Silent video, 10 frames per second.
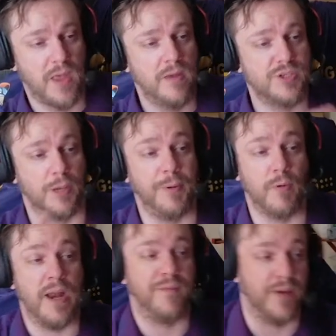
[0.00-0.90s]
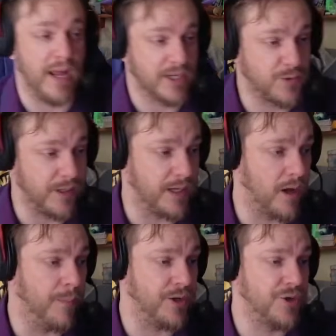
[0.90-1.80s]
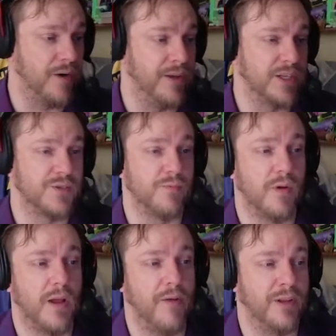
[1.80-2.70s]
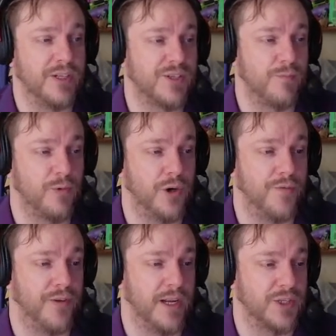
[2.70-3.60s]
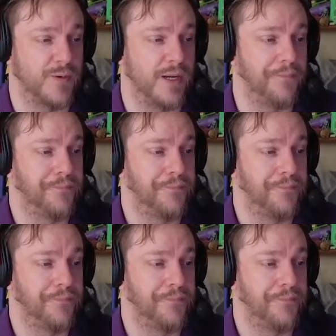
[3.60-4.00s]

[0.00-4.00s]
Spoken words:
So be ready for next week. I'll make sure everything's good for next week.